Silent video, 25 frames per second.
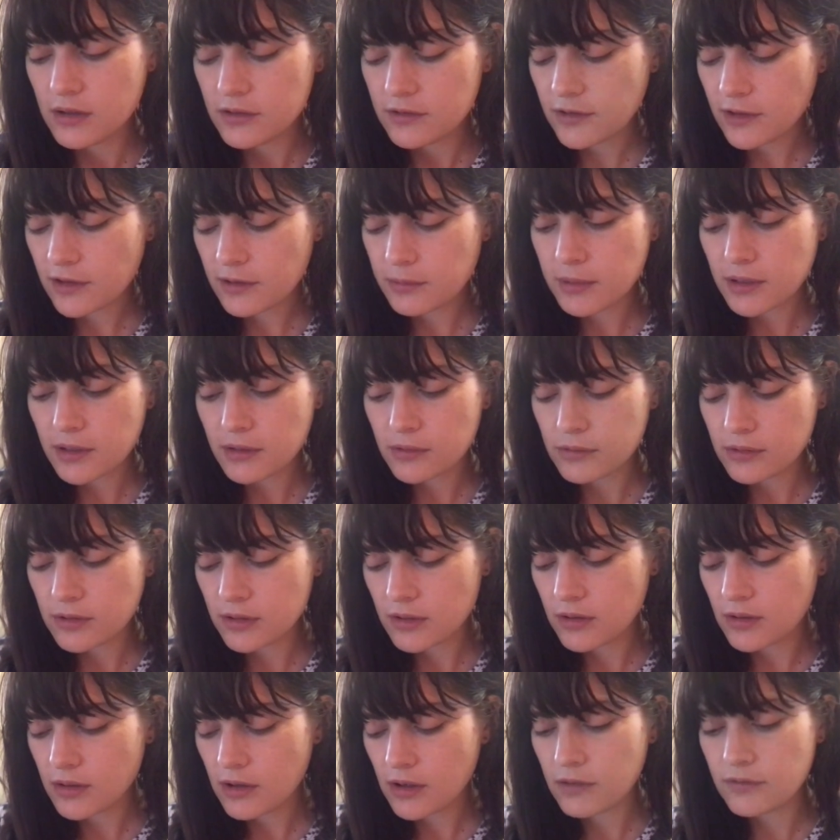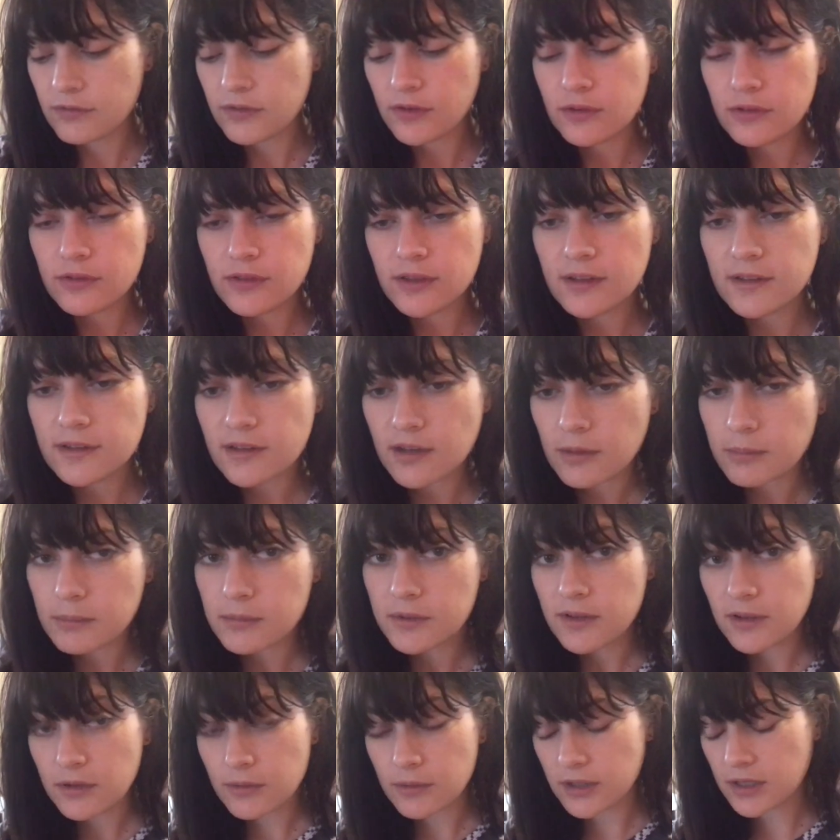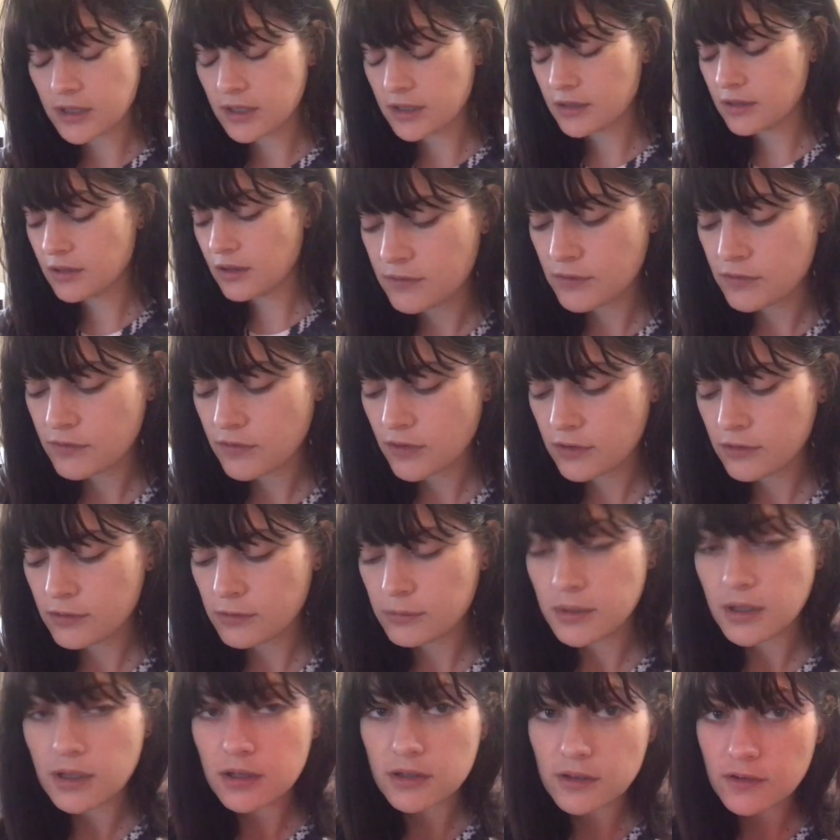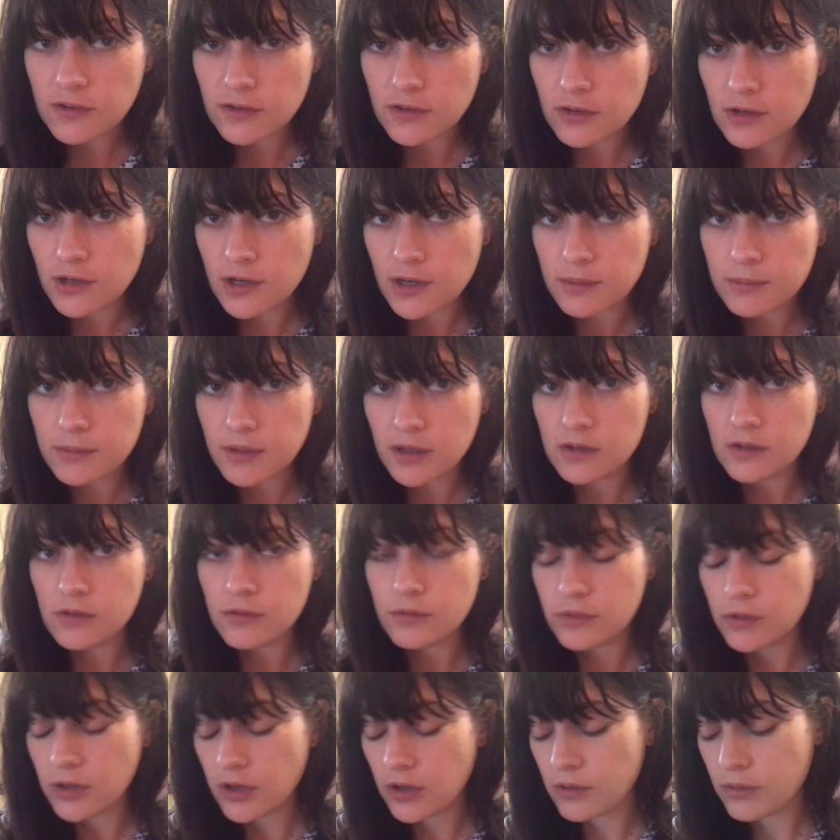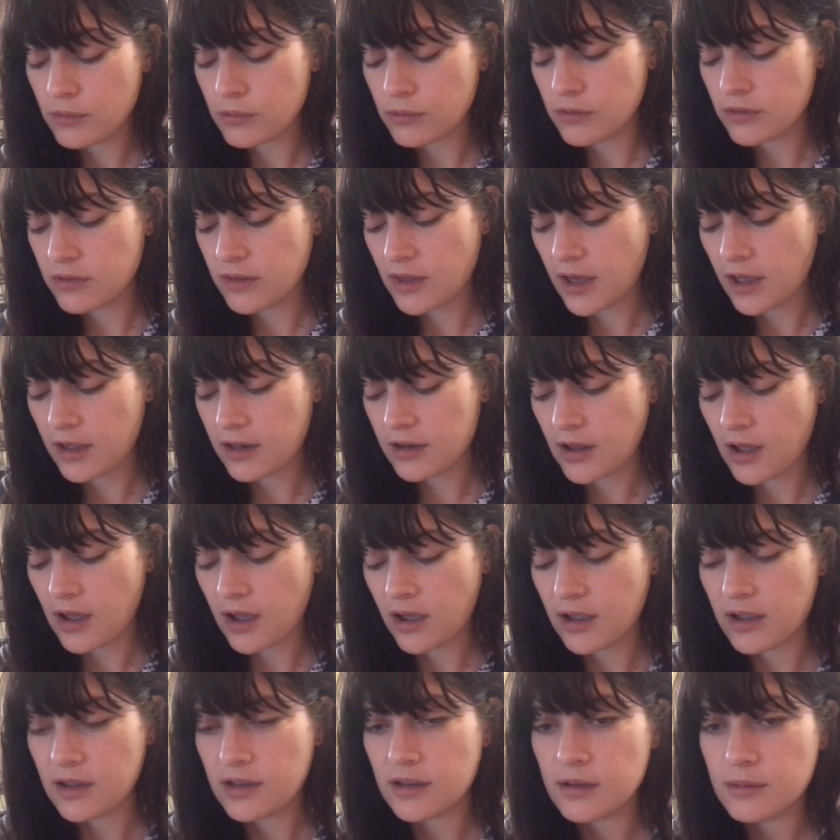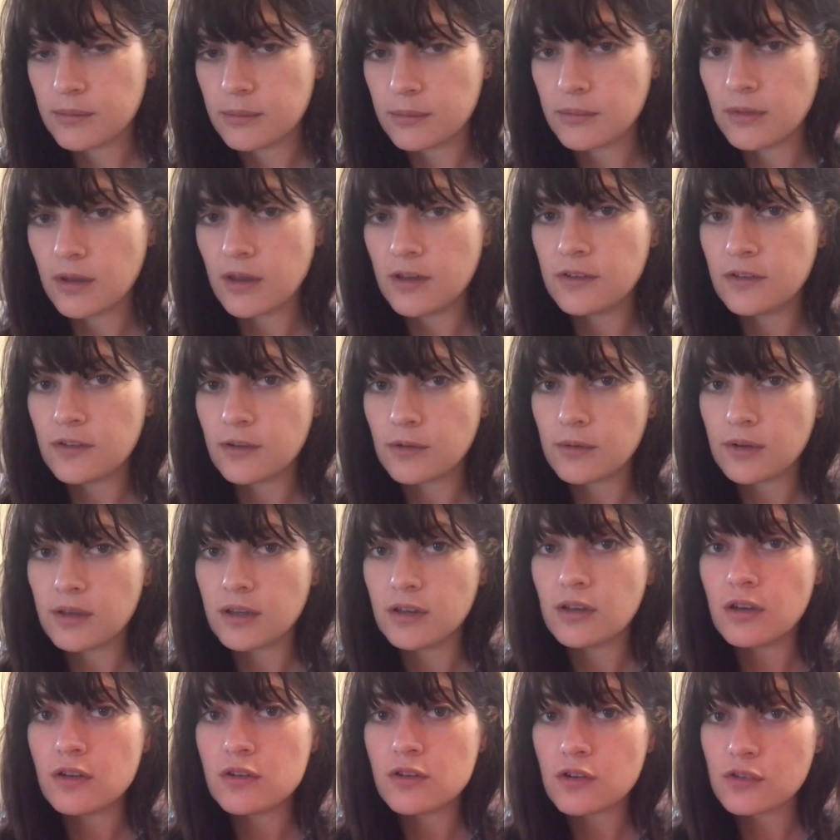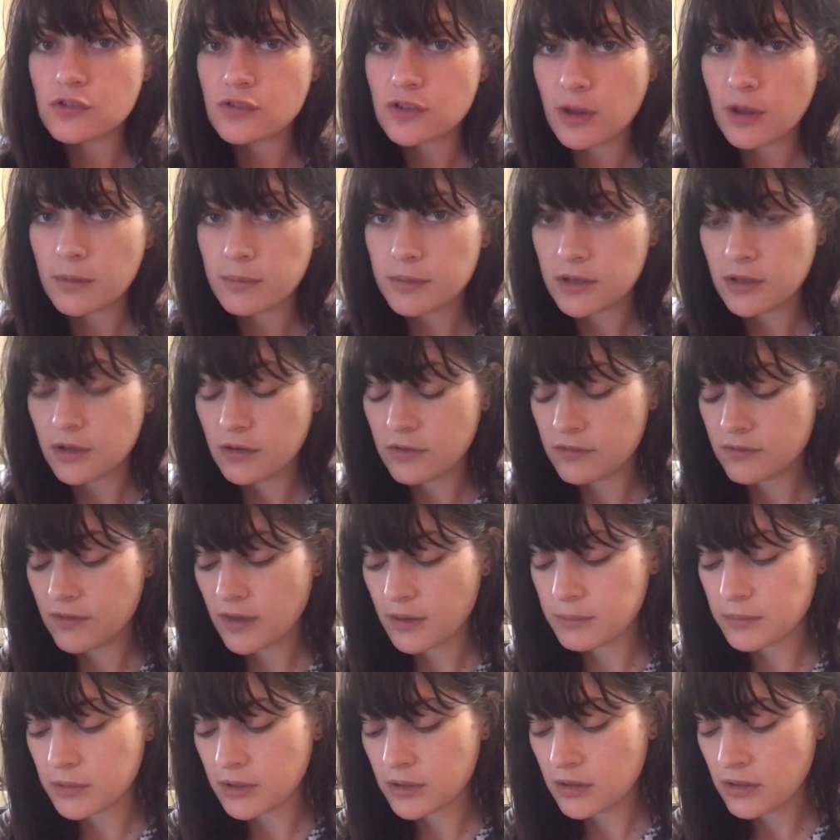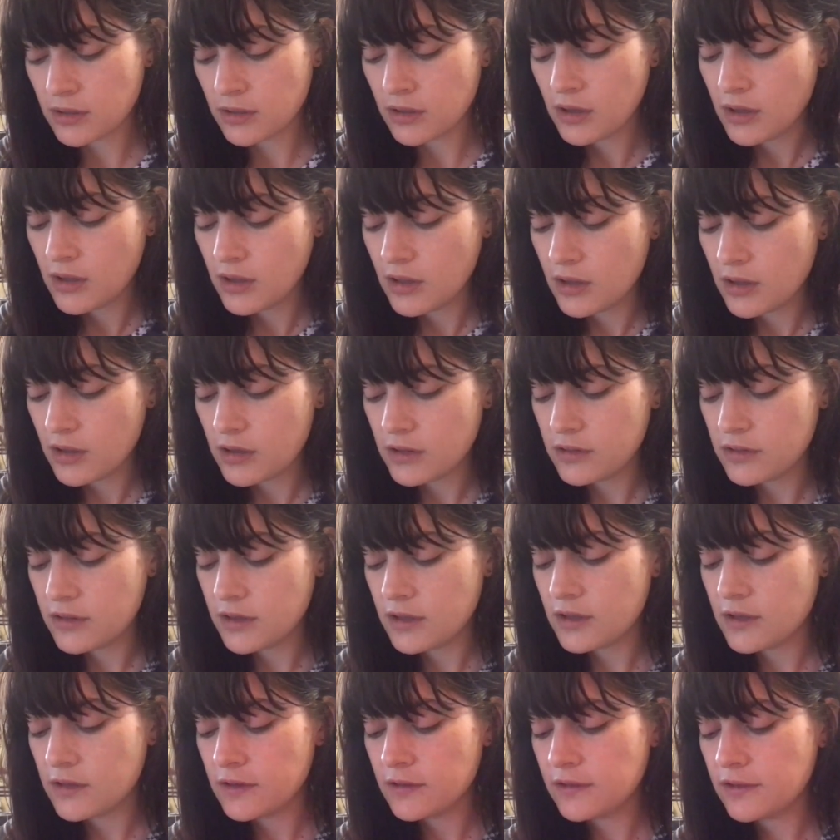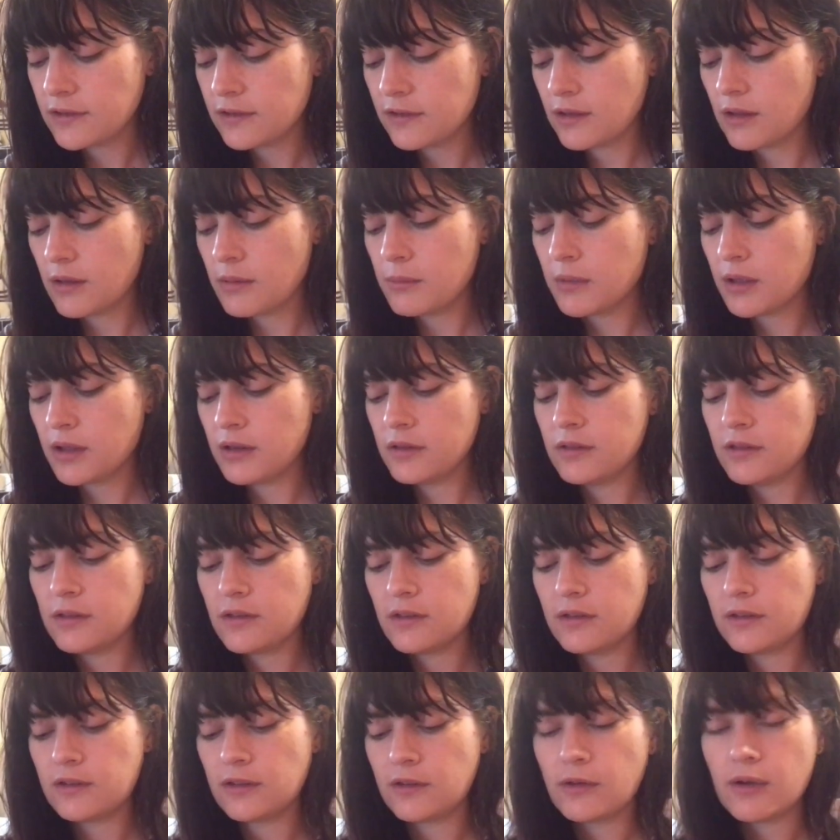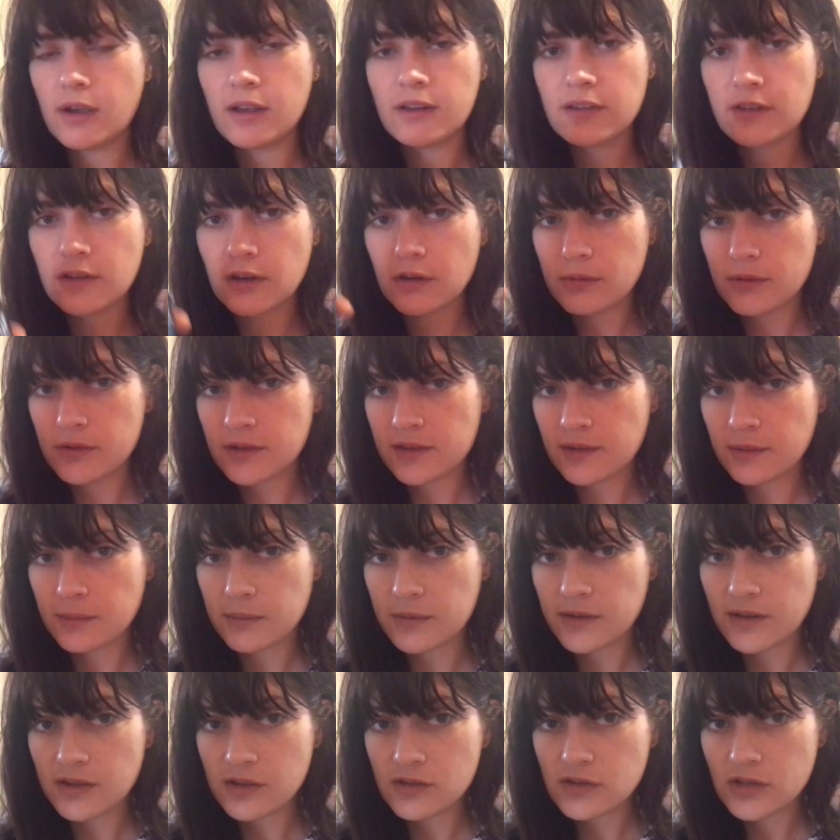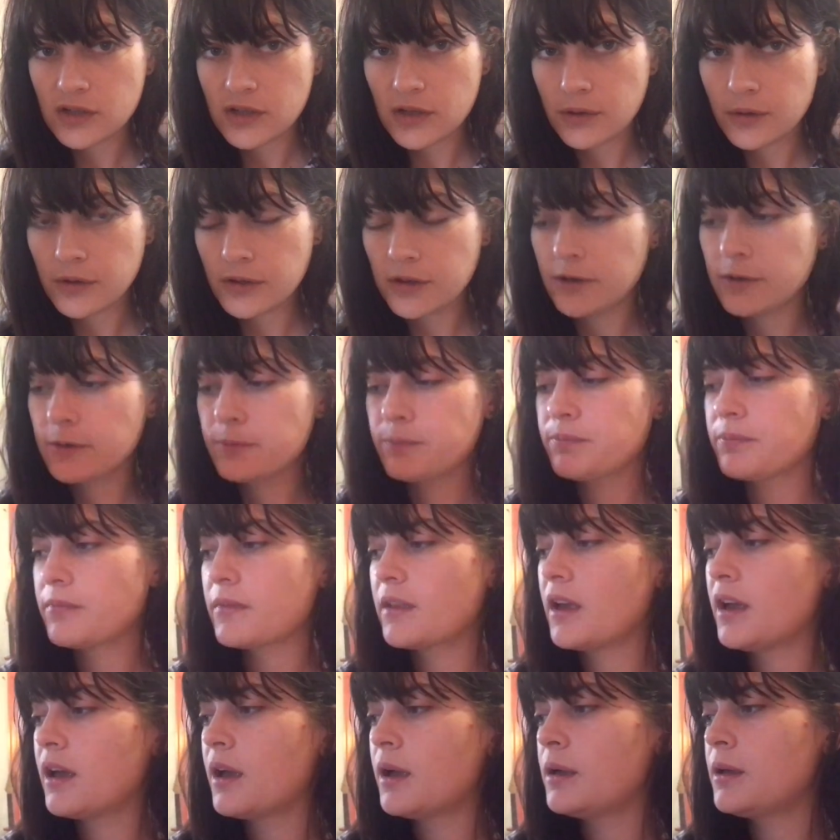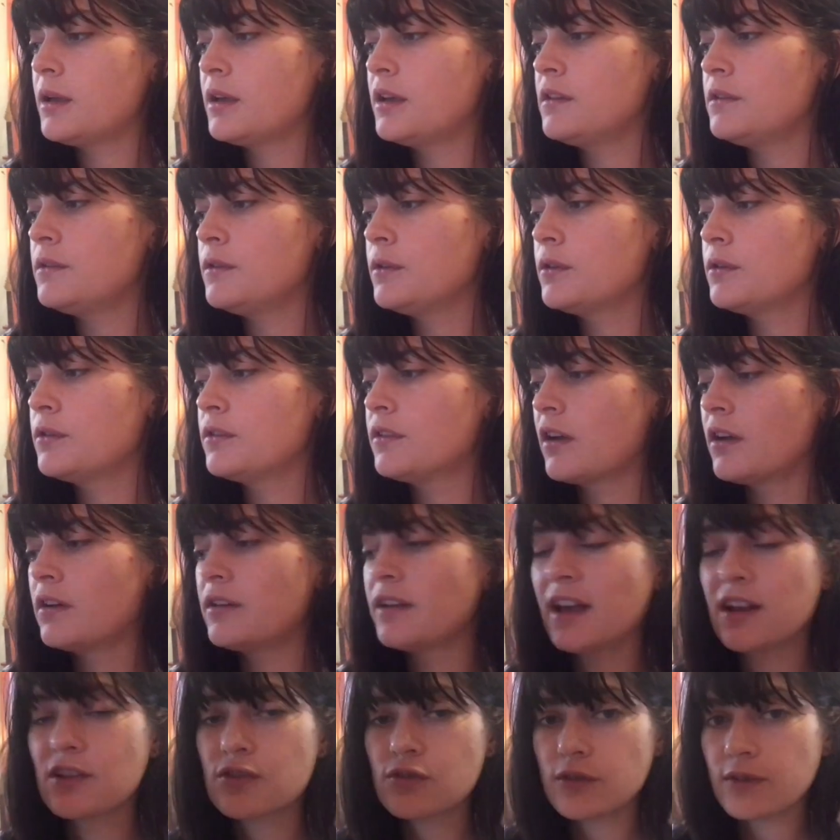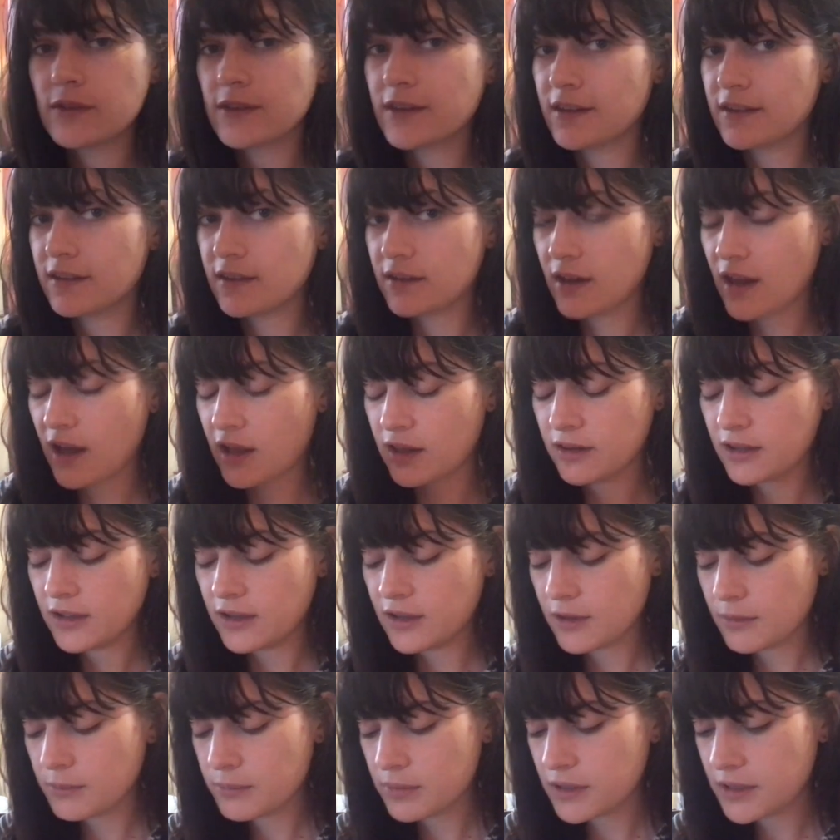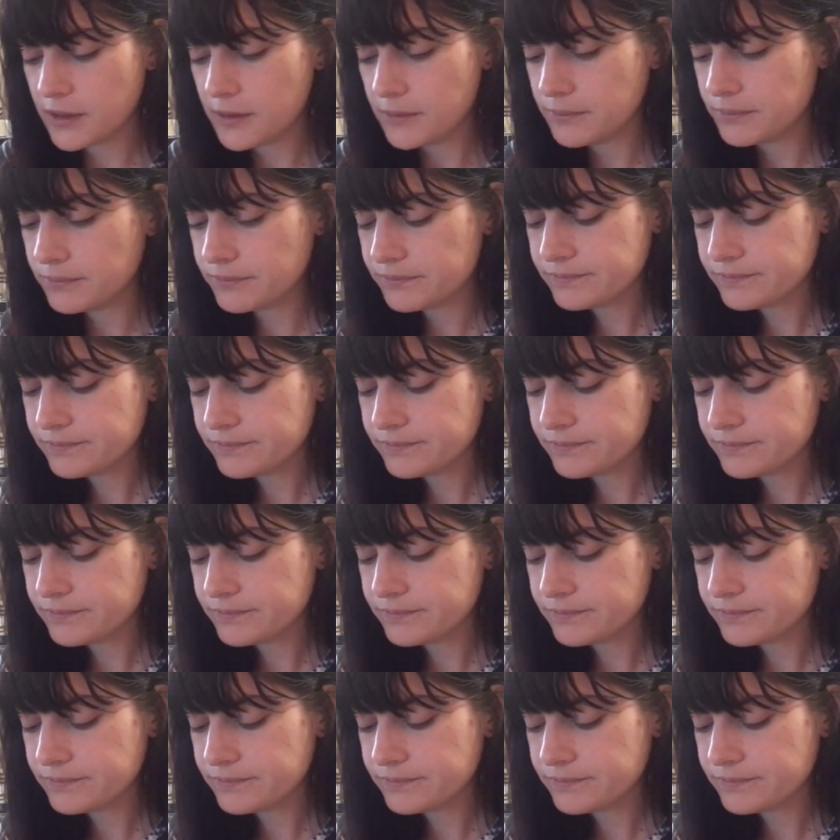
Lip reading: talk about a few things that I'm doing. If you follow me on Instagram, then you'll know that I am doing Nourish Happy November this month. So I start with some tea tree oil. I use Our Naturals, it's an LA company,